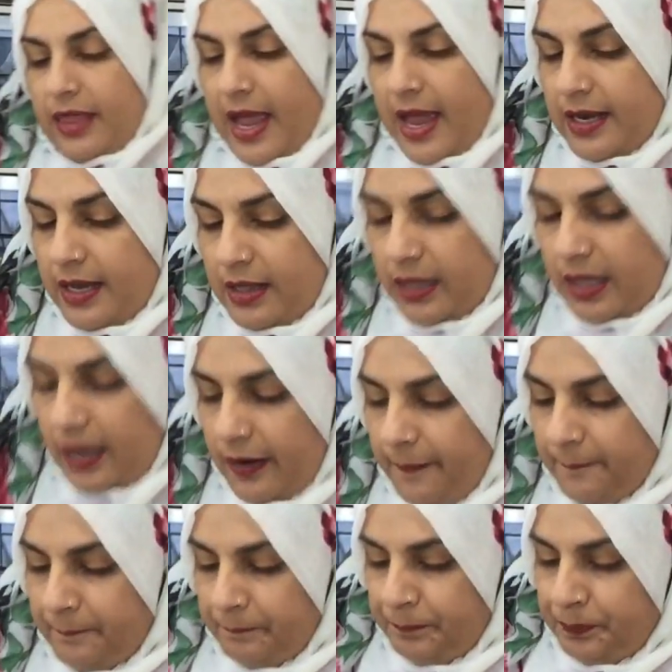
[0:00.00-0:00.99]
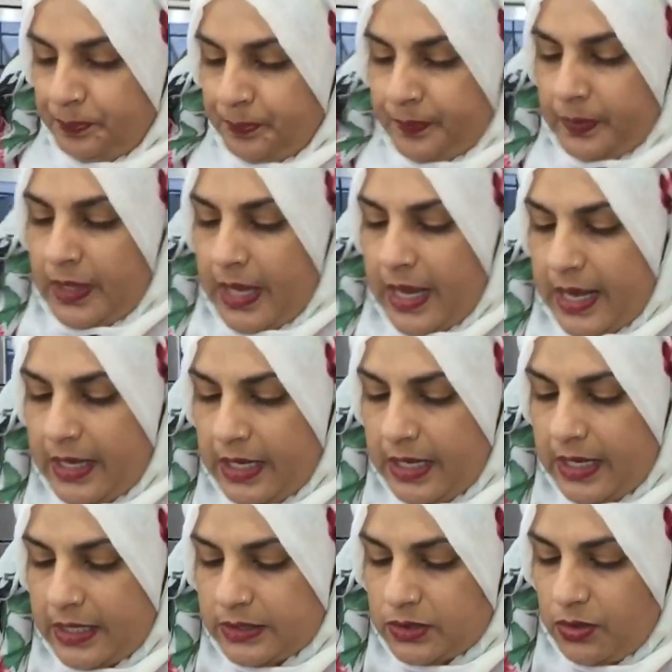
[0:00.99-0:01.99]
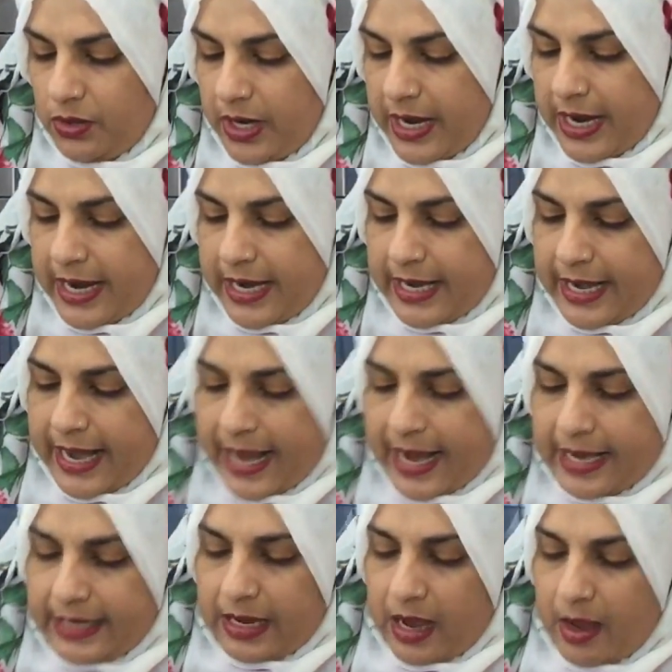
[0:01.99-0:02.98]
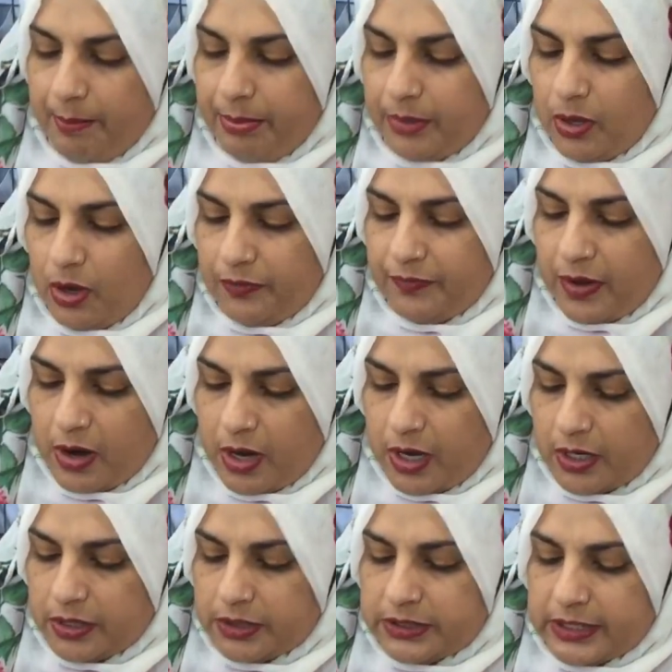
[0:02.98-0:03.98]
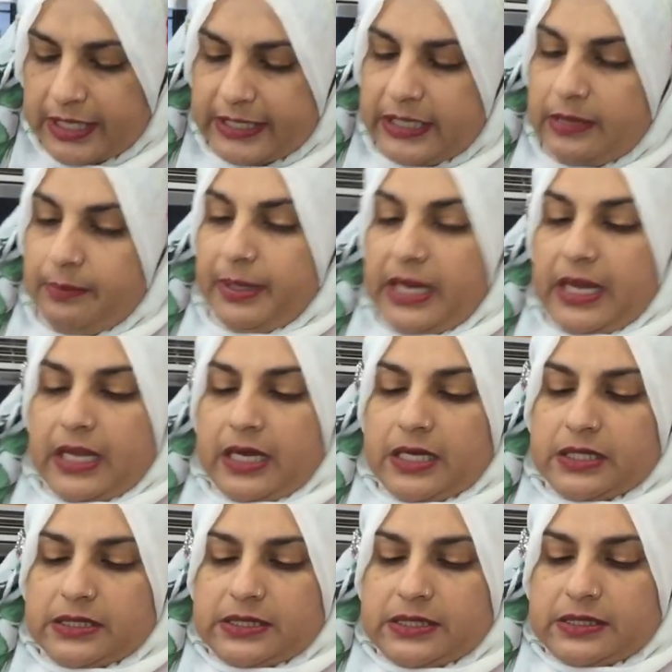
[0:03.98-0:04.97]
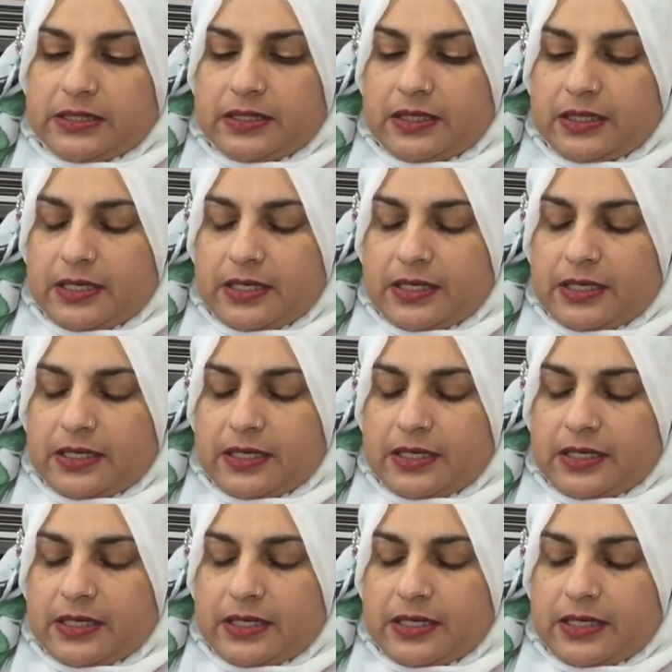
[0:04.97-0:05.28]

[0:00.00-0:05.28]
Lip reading: that in there, and then let's go ahead and add a couple of our tiny bananas.